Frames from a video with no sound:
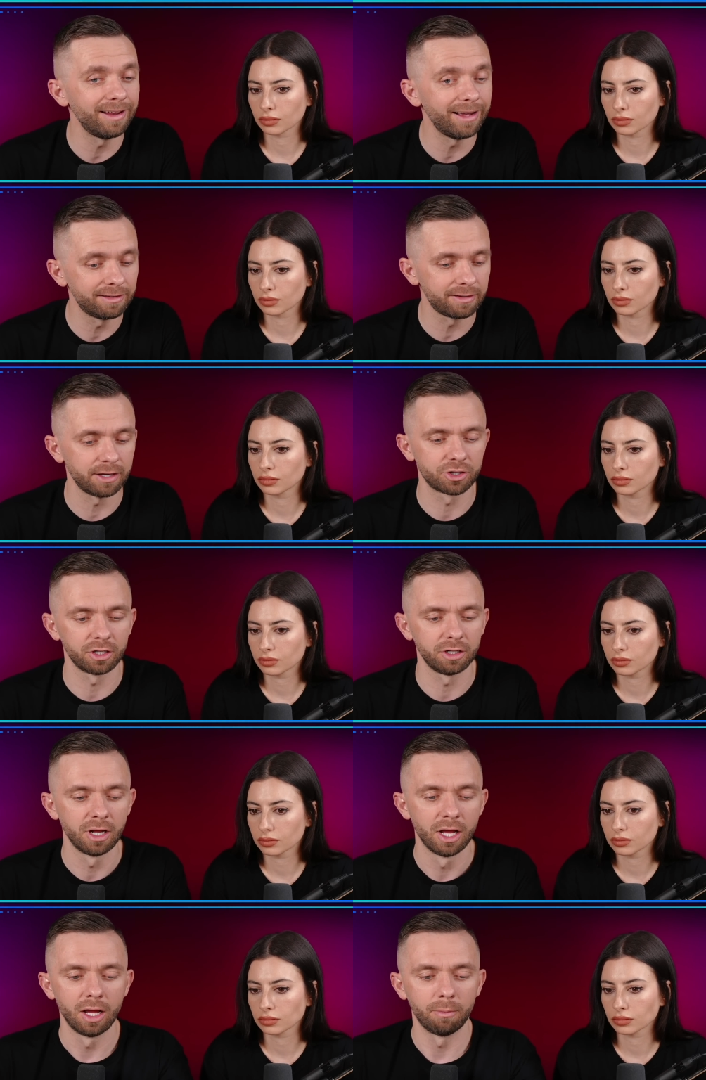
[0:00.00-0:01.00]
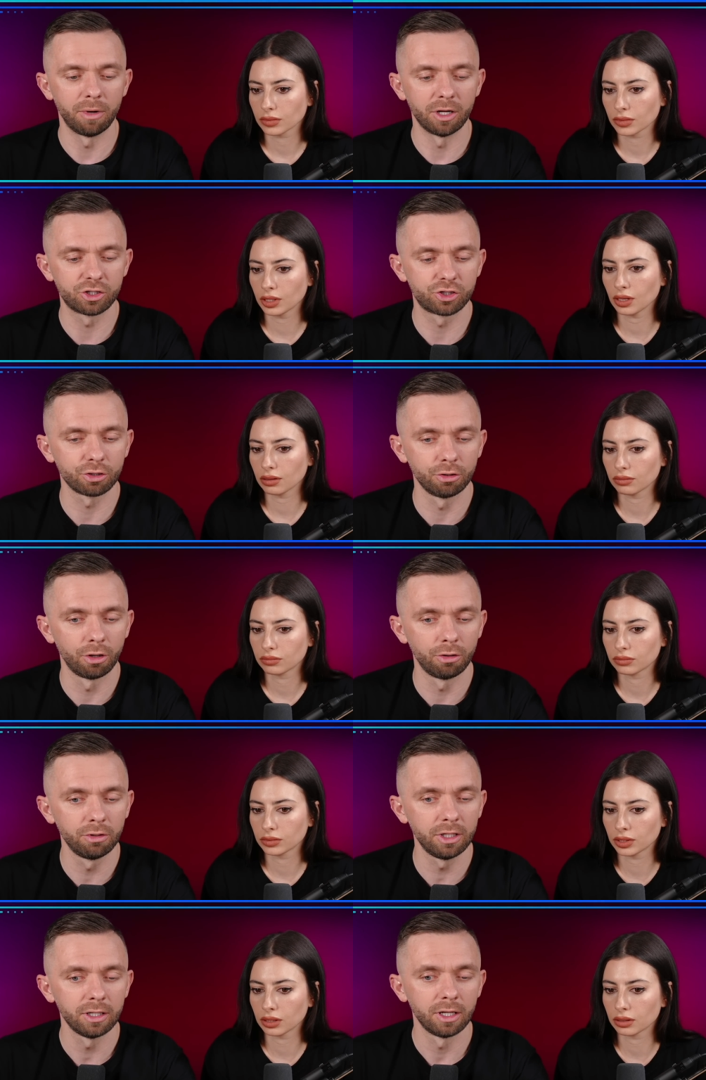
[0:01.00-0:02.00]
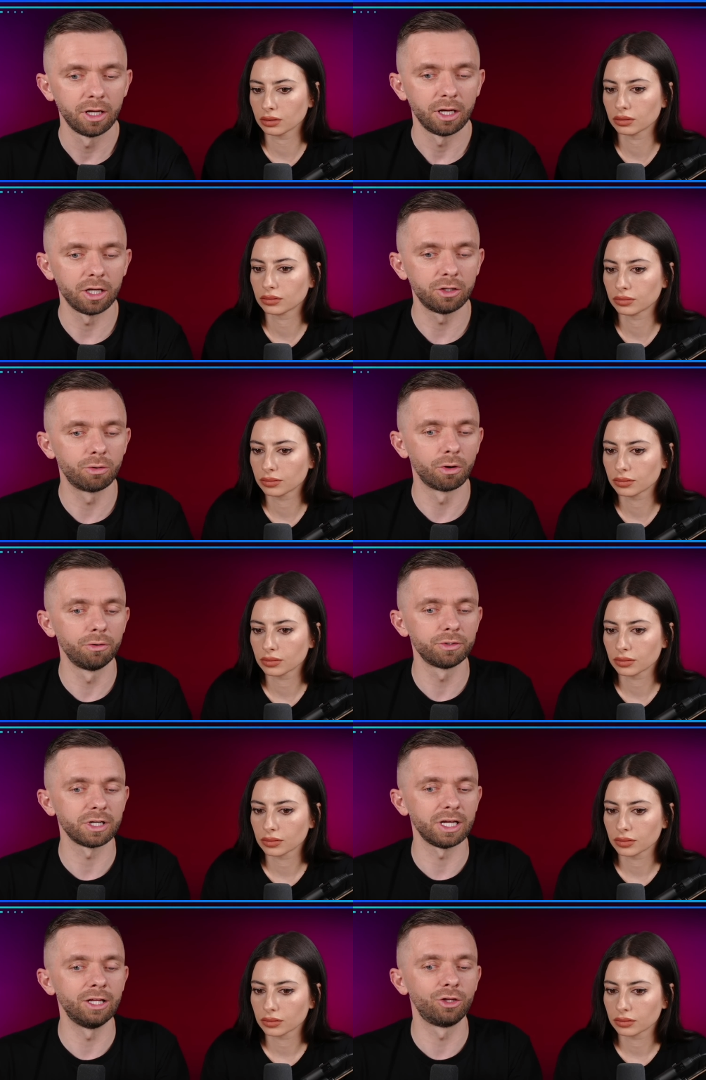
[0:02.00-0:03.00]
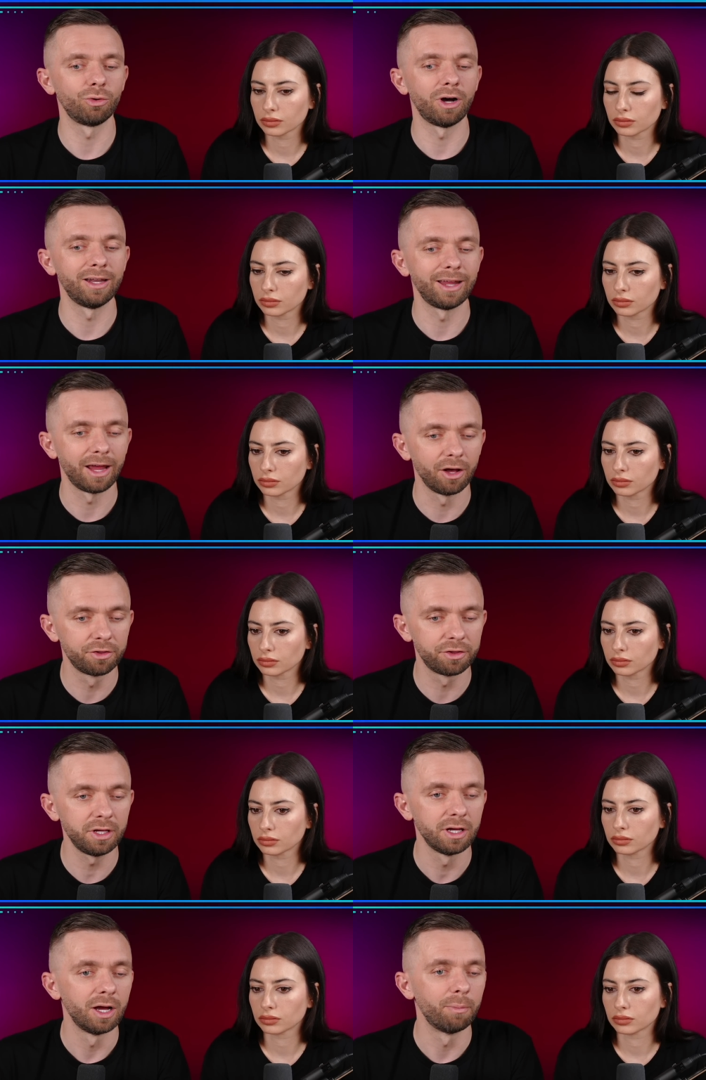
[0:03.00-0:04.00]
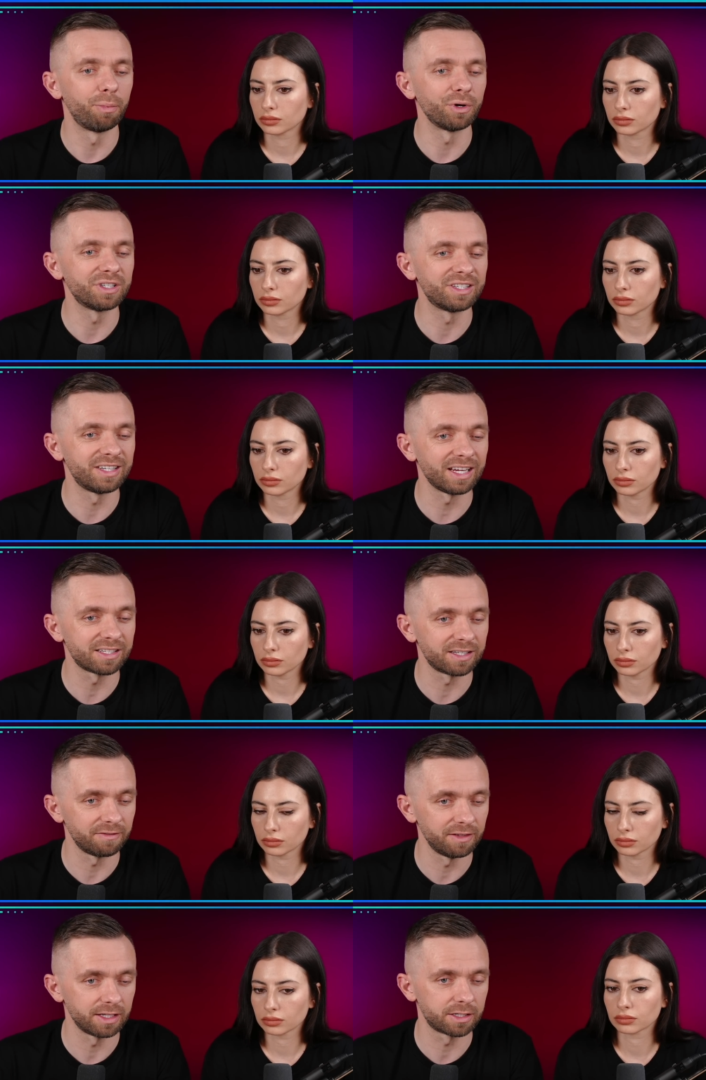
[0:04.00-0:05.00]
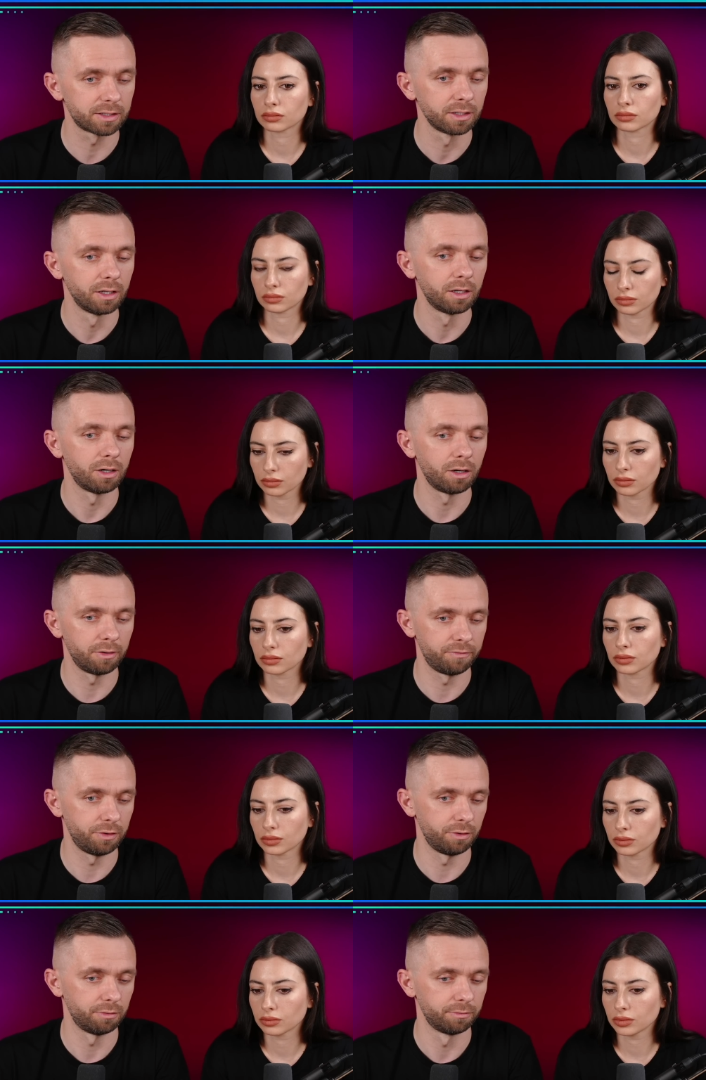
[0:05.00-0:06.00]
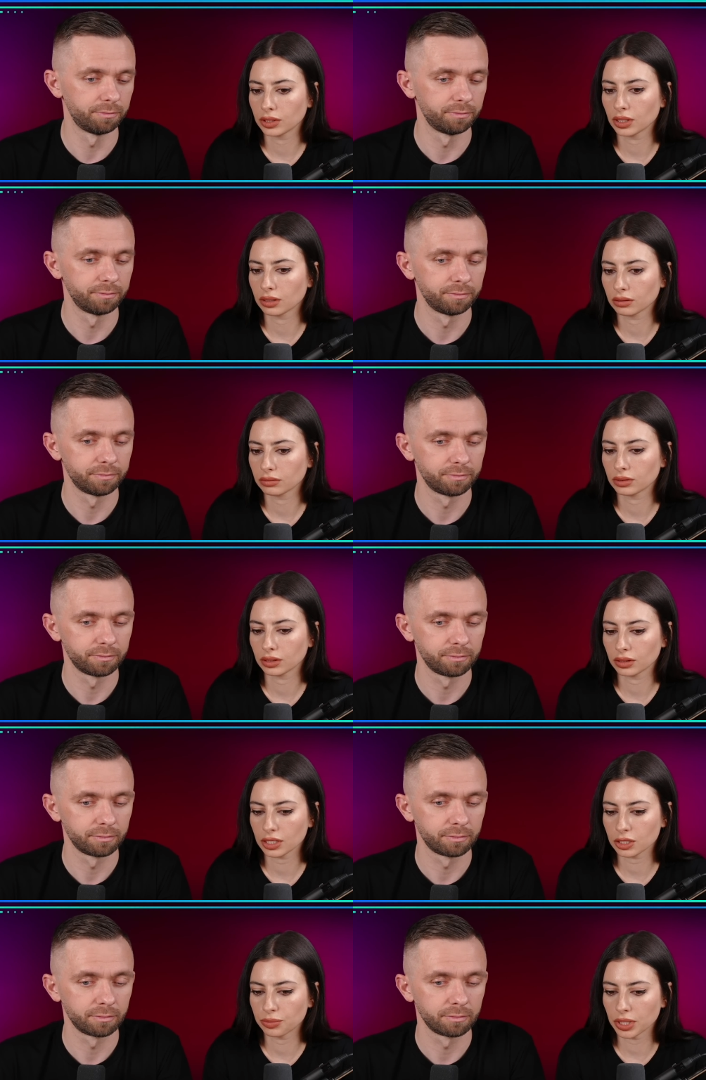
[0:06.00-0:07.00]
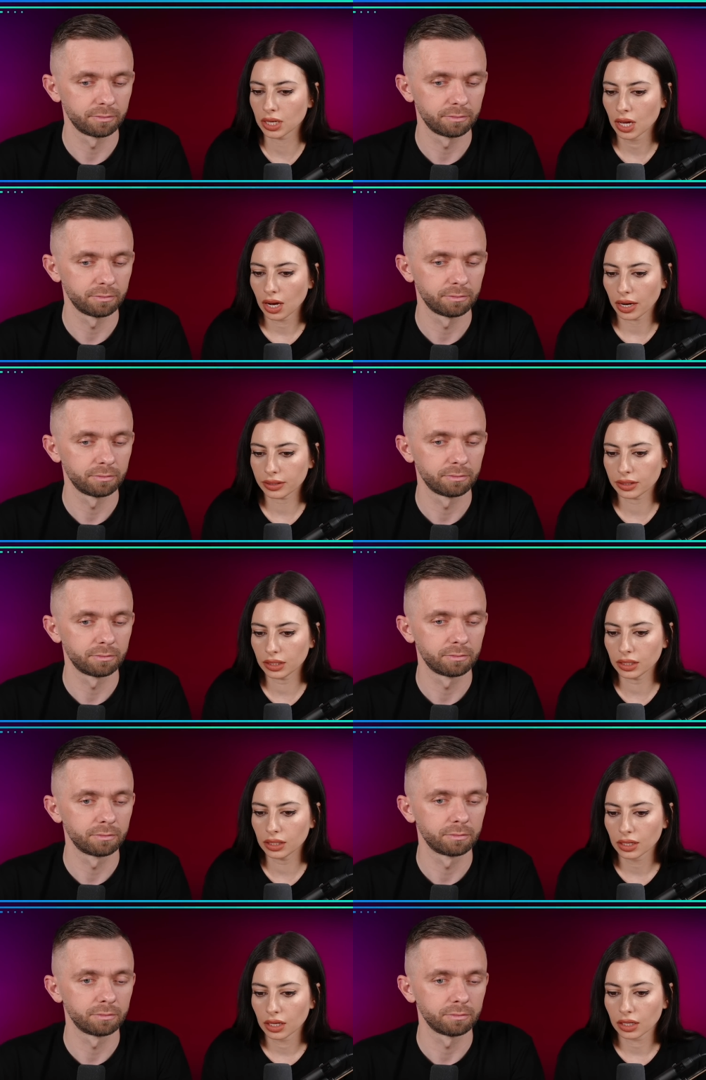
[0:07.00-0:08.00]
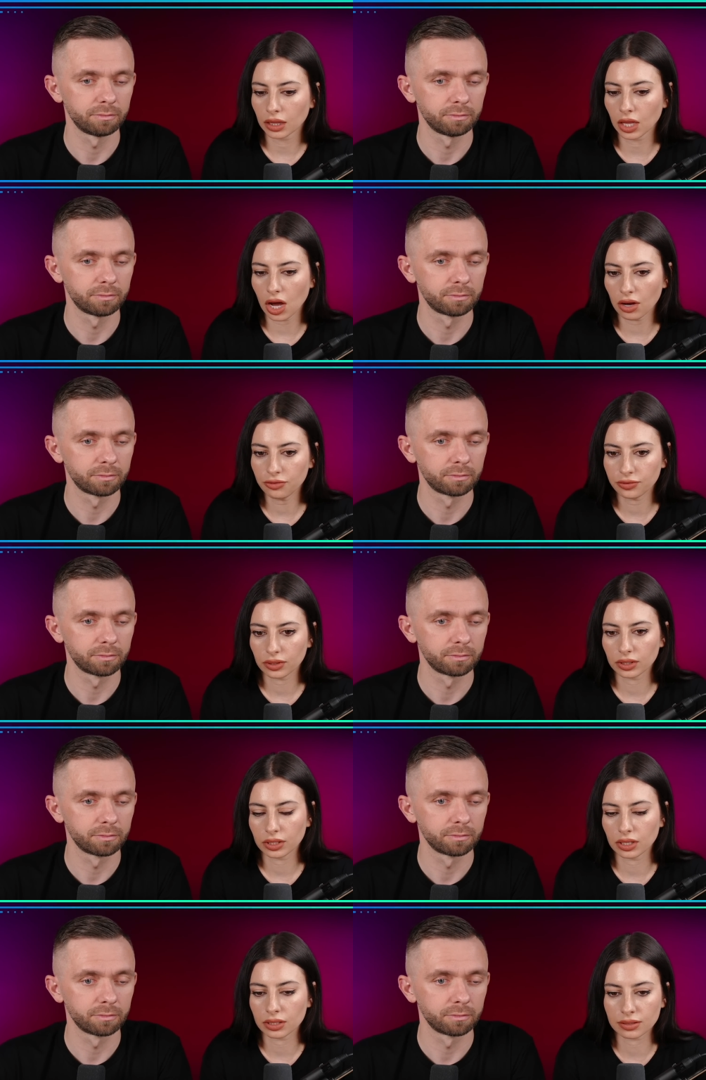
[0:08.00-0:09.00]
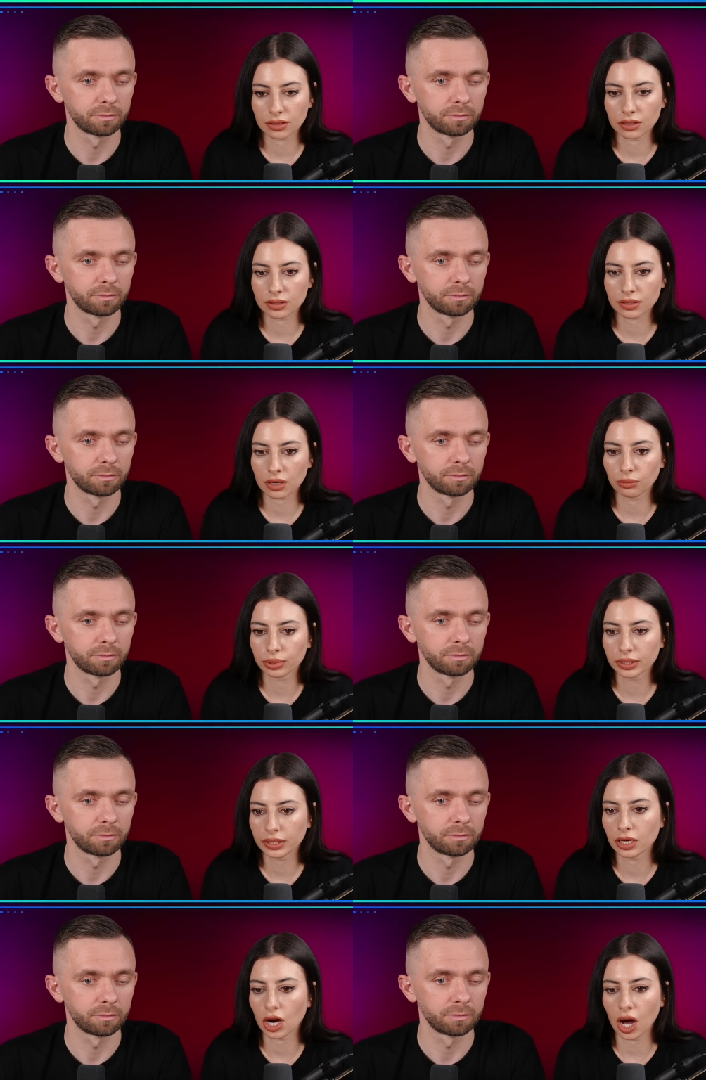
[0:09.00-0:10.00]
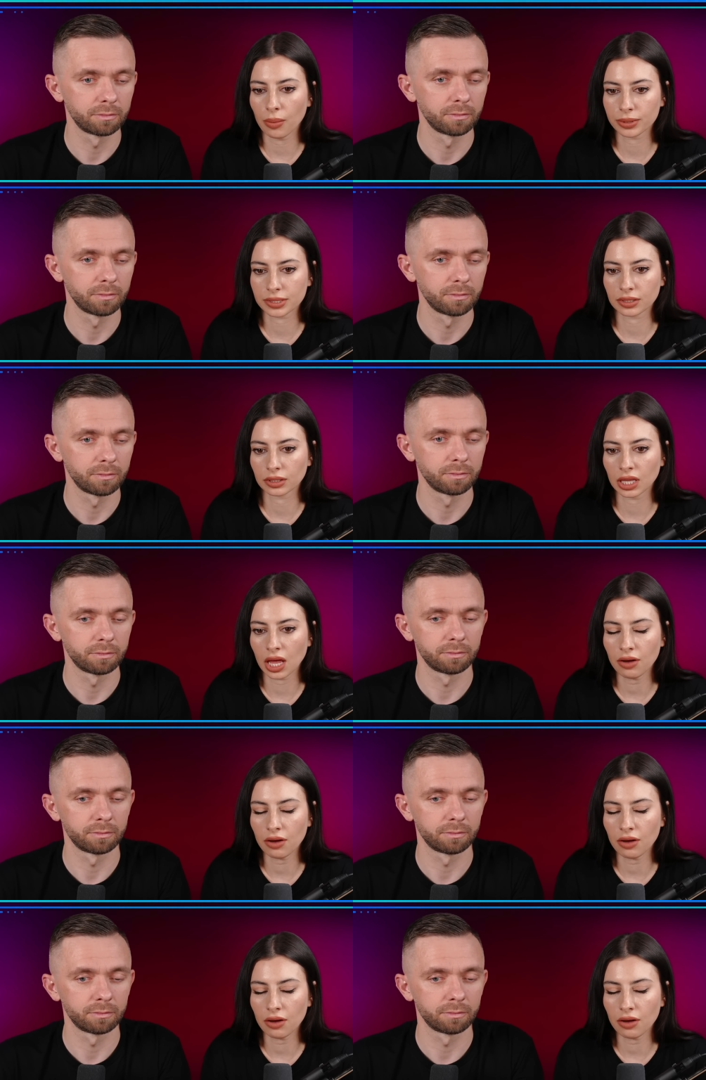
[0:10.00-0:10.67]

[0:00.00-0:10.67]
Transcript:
Speaker 1: attention, but yeah. slowly yeah. it grows into unhealthy possessiveness of you.
Speaker 2: Yeah, yeah, that's big. I think love it's it's completely opposite. Love